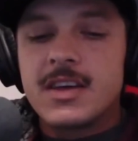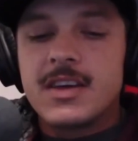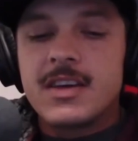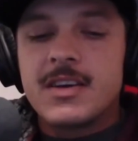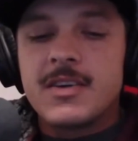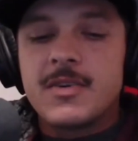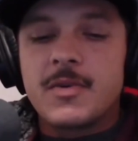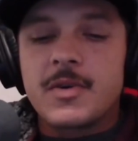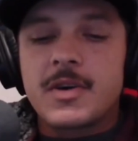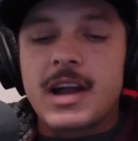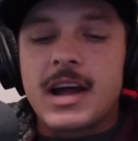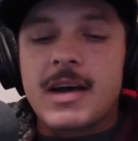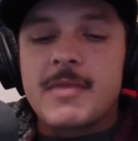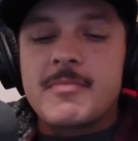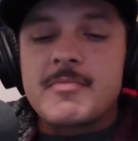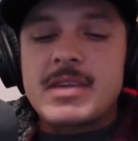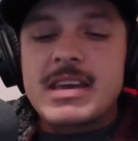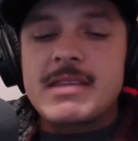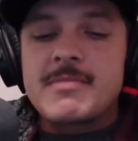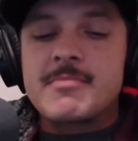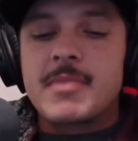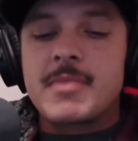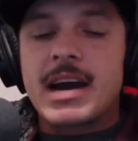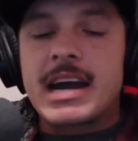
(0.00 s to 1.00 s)
What I
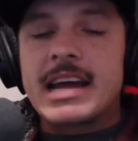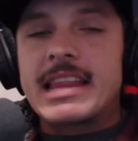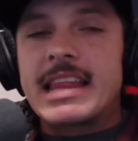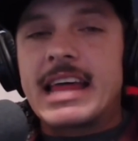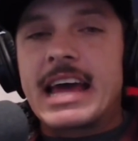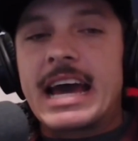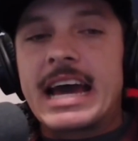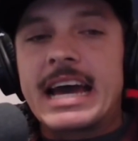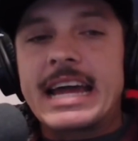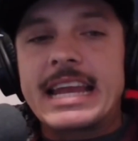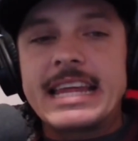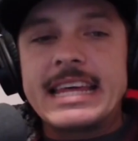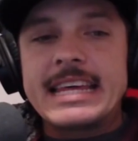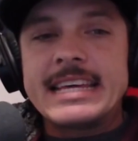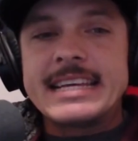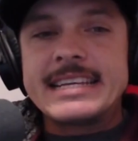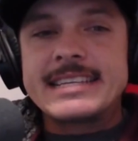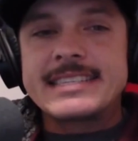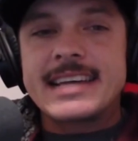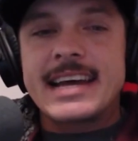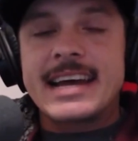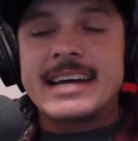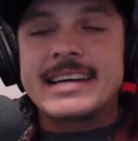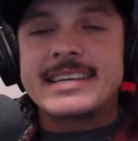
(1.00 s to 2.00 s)
mean by that
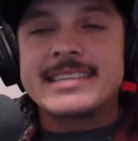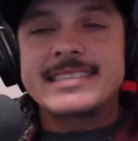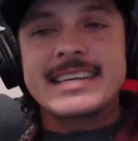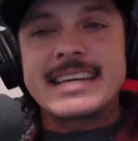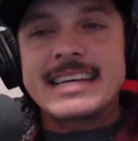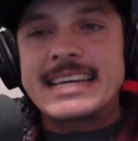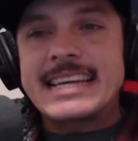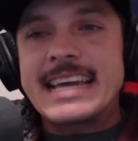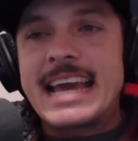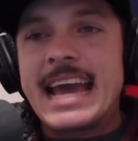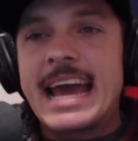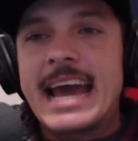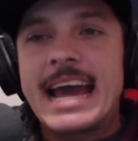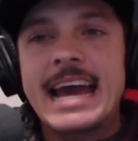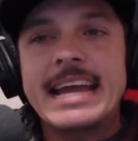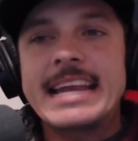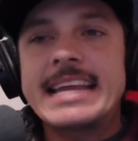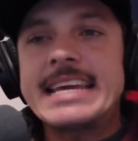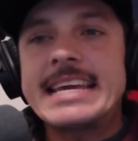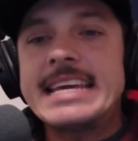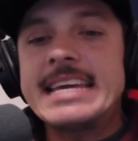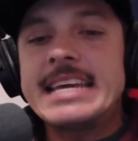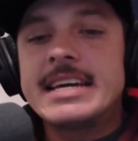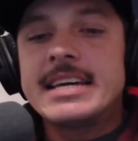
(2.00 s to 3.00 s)
is, as a
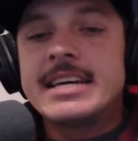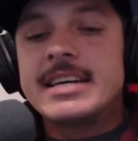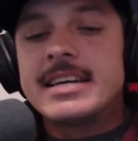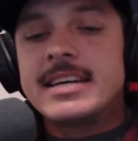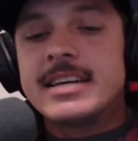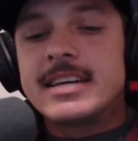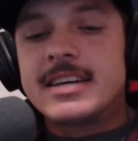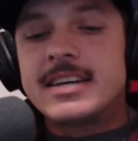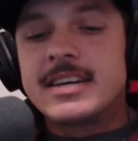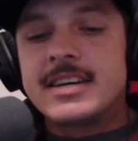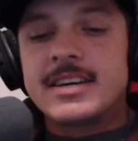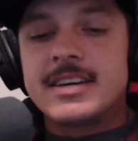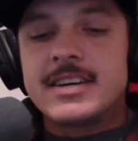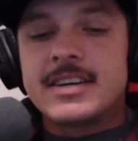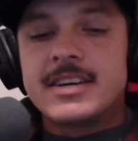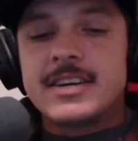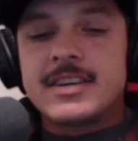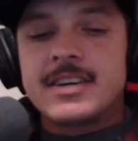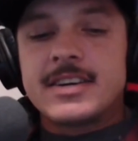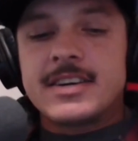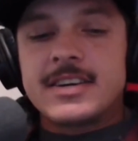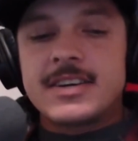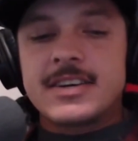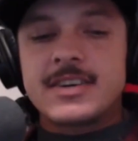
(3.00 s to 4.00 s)
caddy,
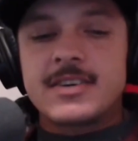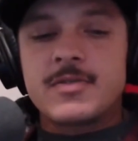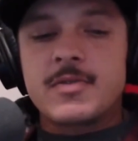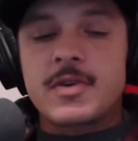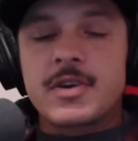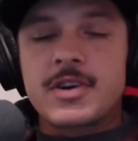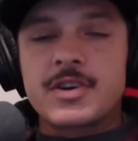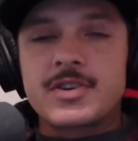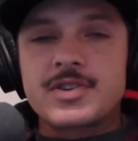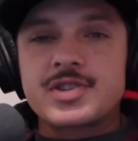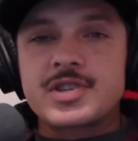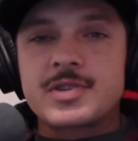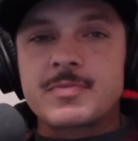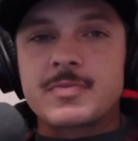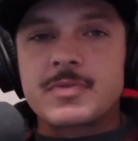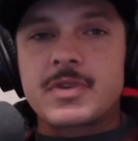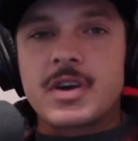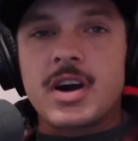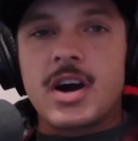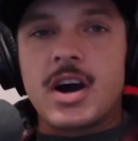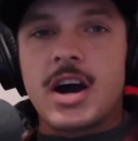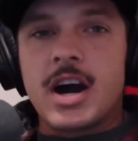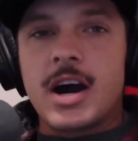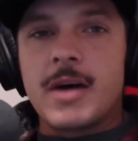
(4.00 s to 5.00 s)
what are some
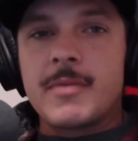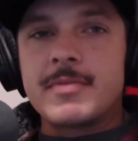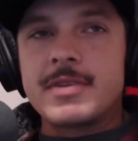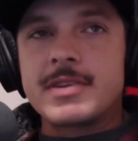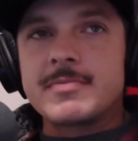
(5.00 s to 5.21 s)
common